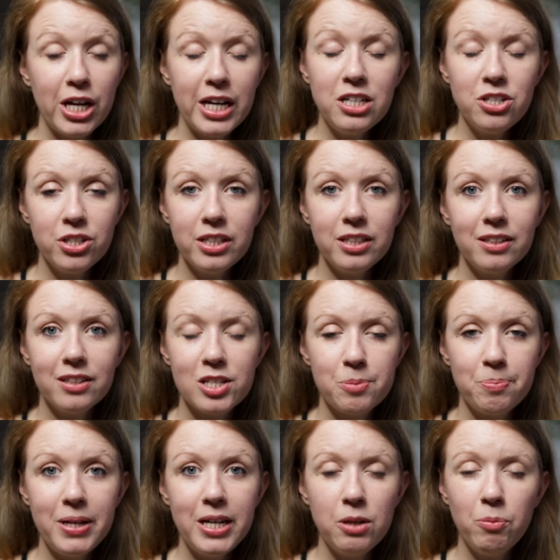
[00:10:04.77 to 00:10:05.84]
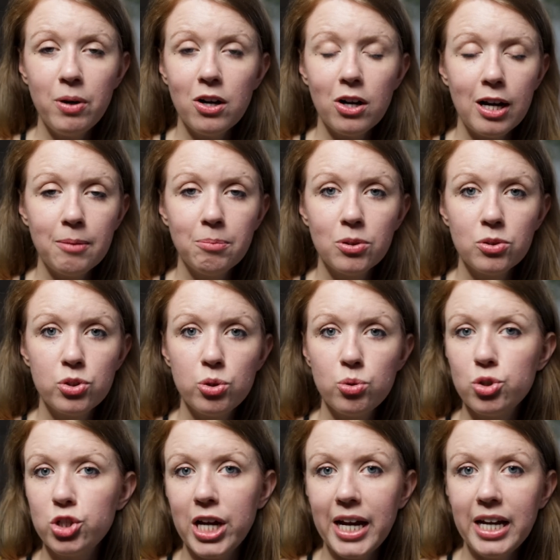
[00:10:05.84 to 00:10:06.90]
changing the speed, we are able to
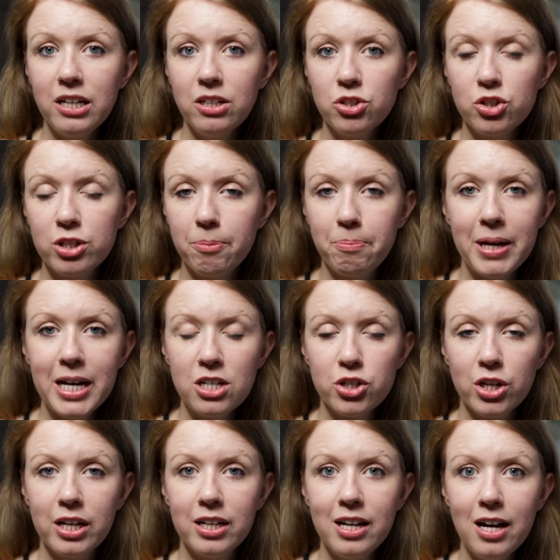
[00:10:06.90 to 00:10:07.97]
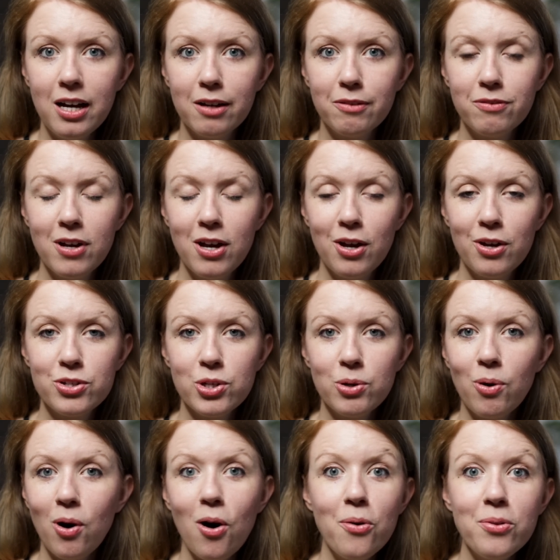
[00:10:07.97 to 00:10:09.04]
change the pitch enough
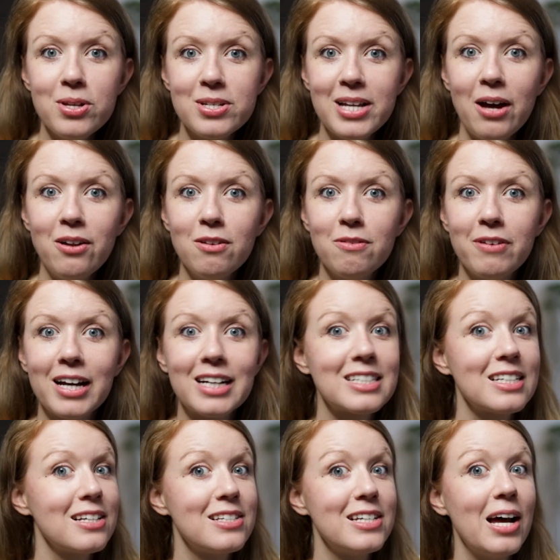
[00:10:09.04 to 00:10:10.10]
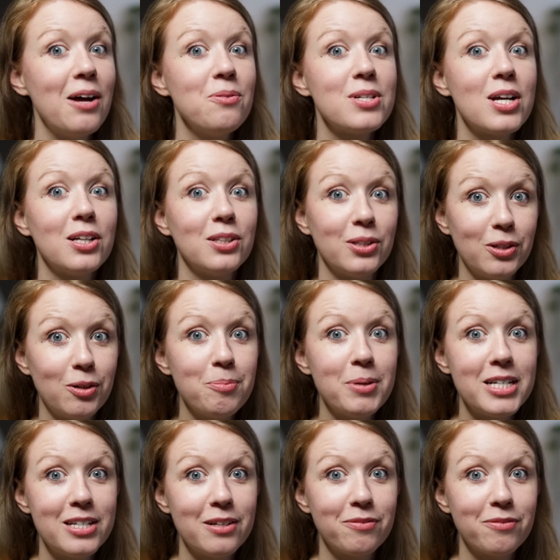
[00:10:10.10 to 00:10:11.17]
so all the sound effects sounds a little bit